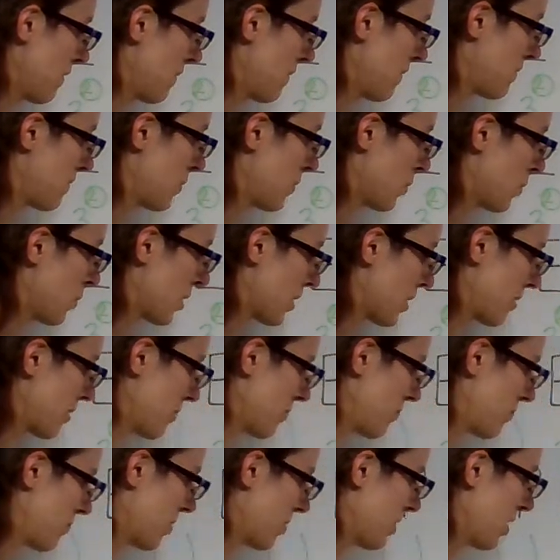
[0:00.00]
4.
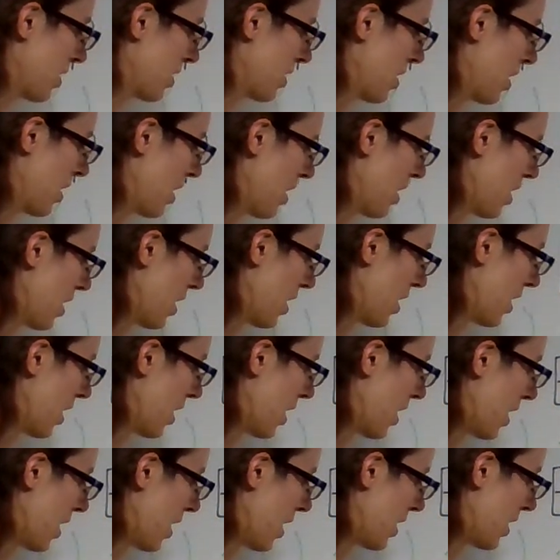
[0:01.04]

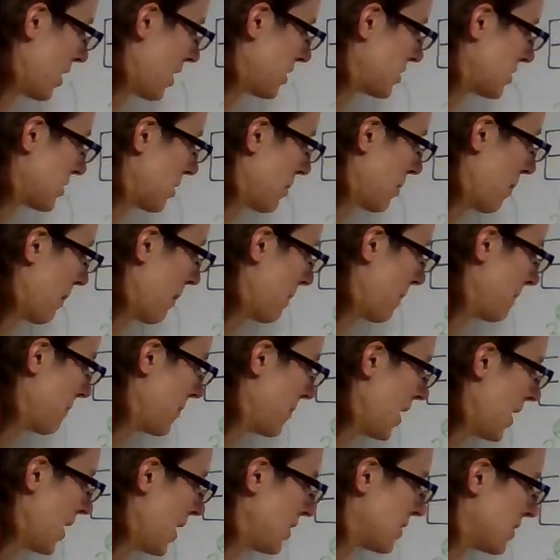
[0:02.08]
8
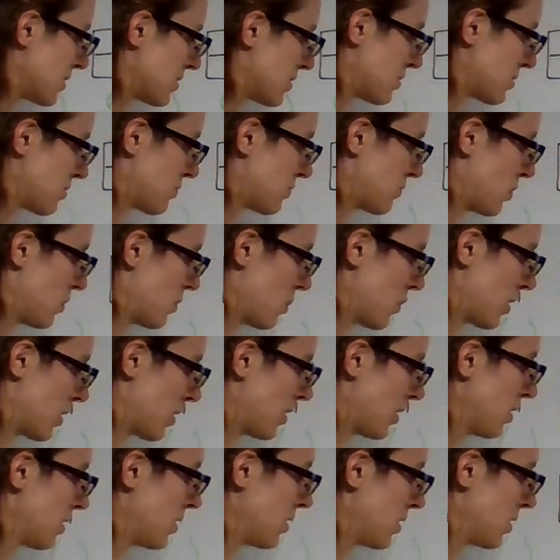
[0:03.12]
minus
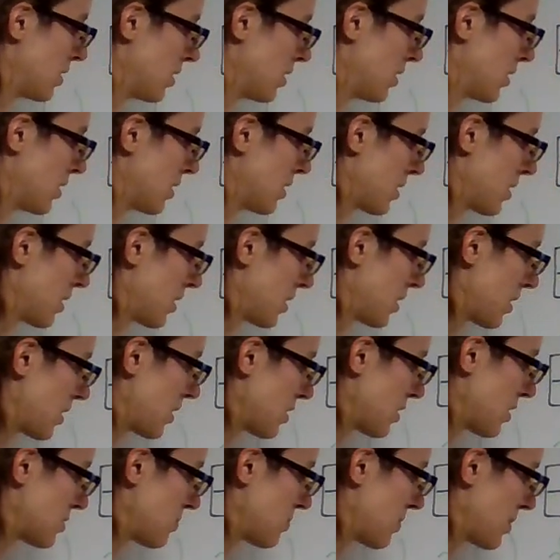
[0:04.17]
4
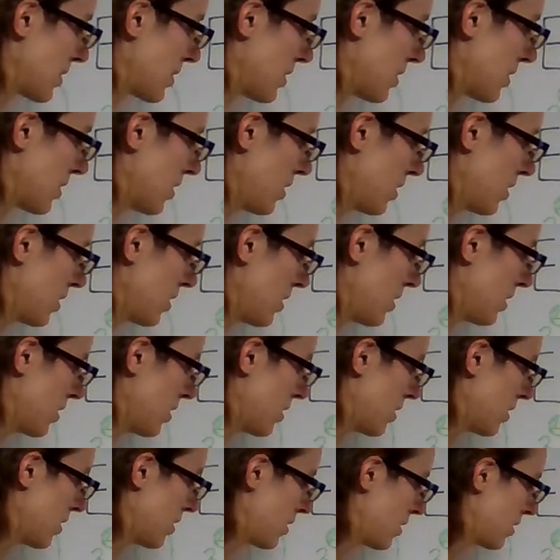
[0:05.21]
gets me
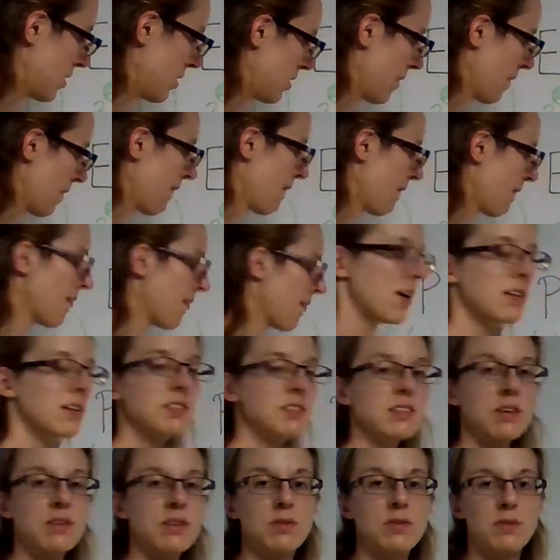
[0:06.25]

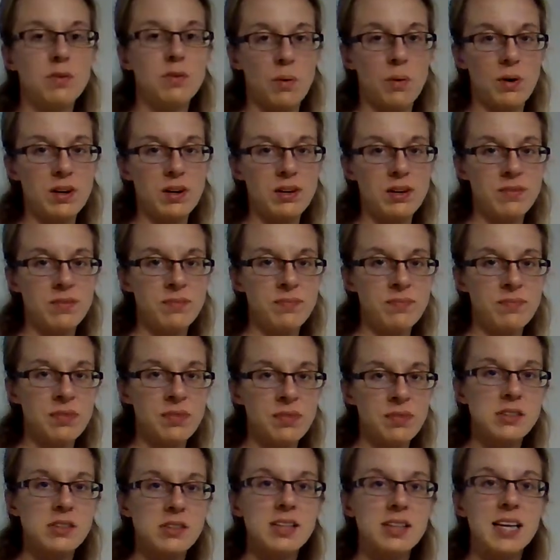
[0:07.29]
to 4.
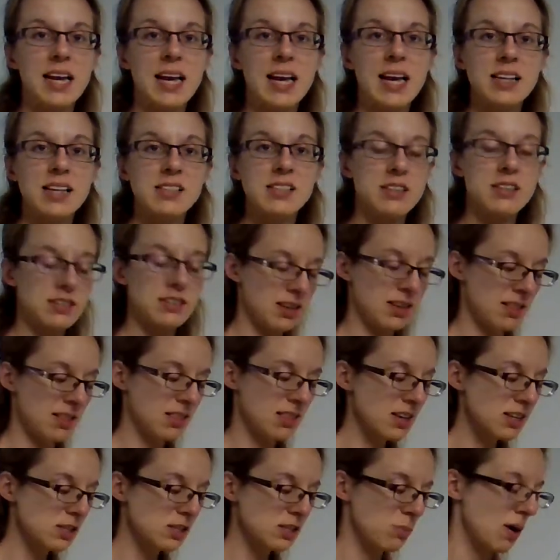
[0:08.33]
So the answer to
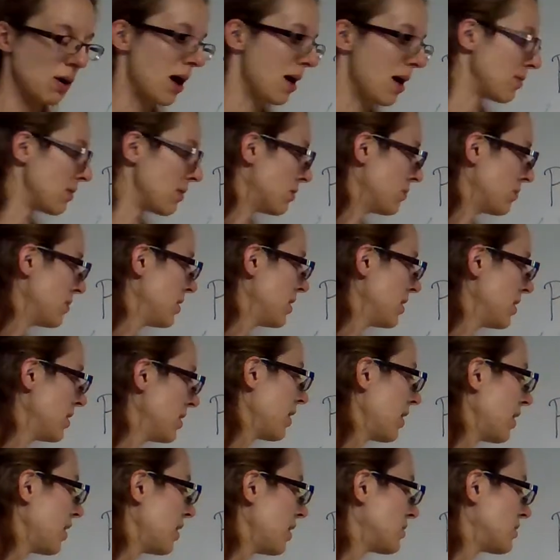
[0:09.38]
this problem
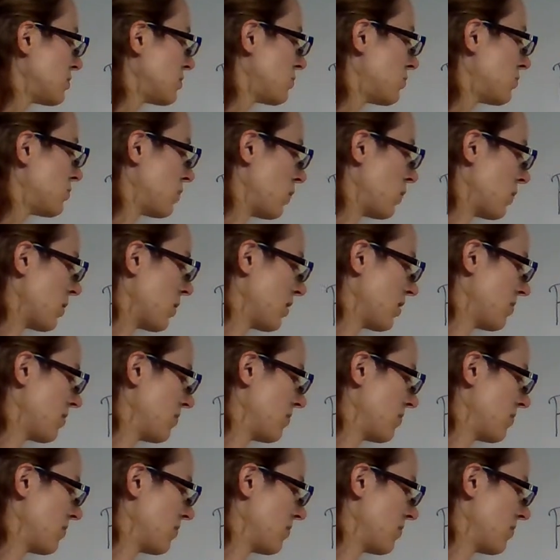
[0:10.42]
is 4.